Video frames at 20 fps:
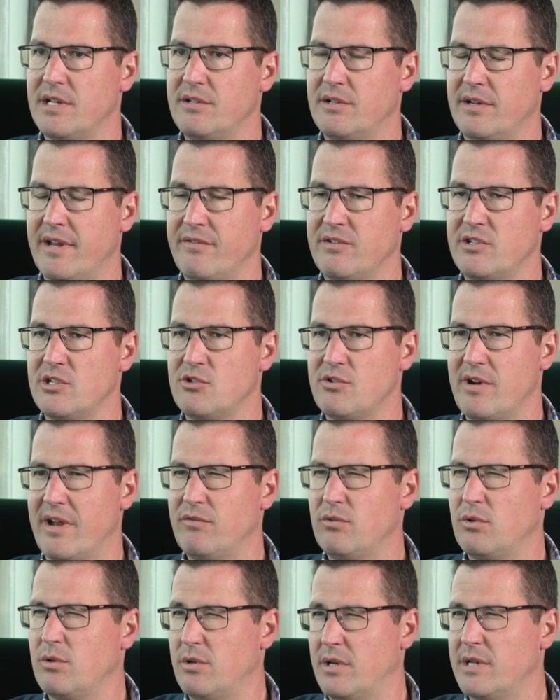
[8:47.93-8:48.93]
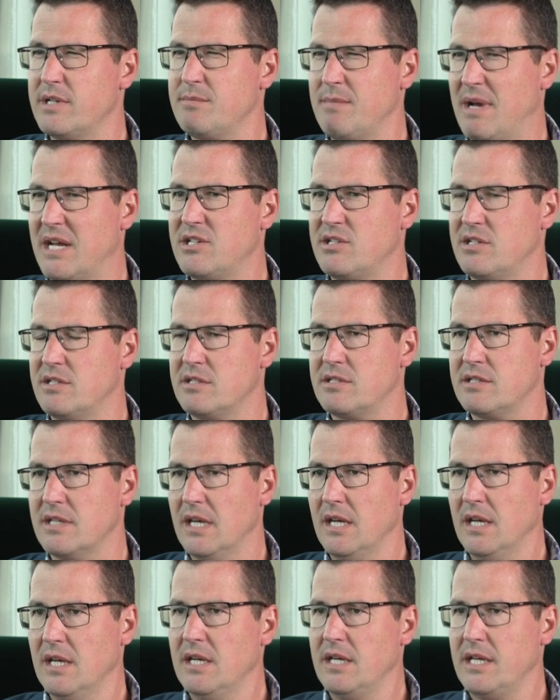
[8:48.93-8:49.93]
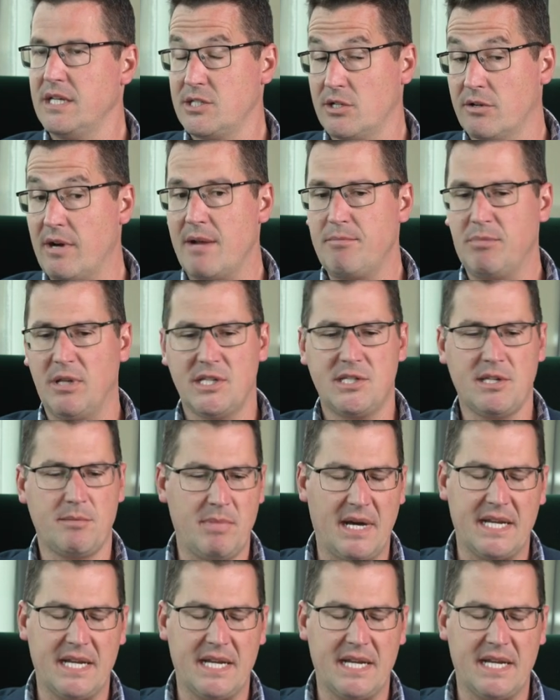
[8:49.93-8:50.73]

not having to travel quite as much is is a great blessing.